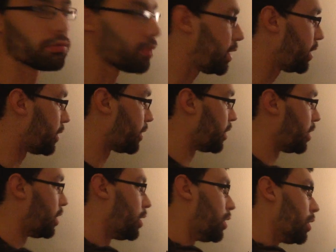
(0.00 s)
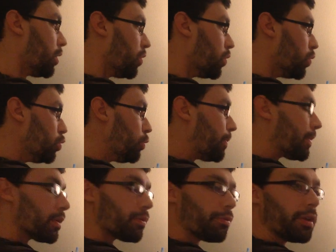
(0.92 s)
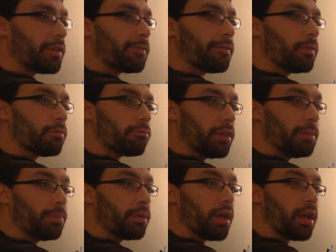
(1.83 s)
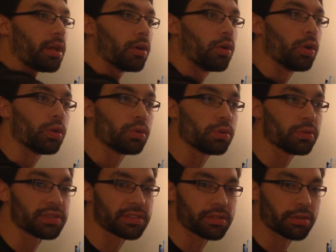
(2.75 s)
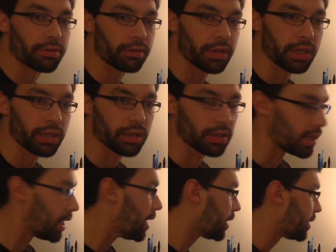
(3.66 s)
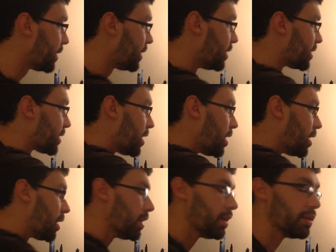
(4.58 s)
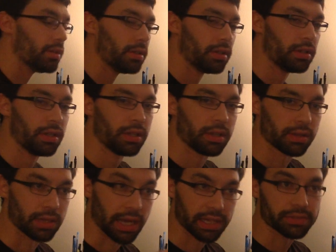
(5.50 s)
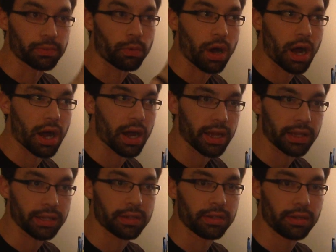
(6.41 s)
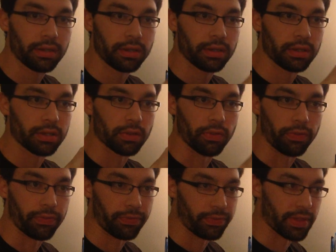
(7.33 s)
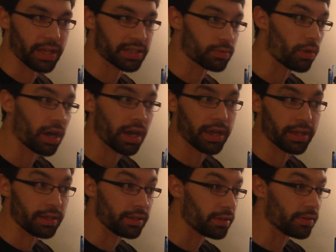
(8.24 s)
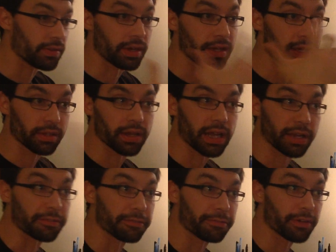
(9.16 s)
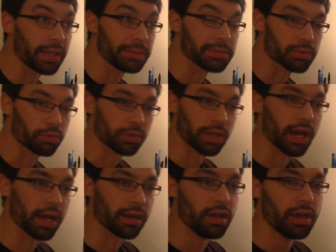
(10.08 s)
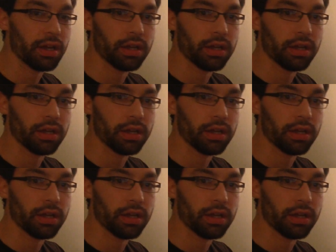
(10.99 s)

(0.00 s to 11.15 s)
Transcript: Right here. Loop replay holds during hit lag is on. That's why the hit lag frames were not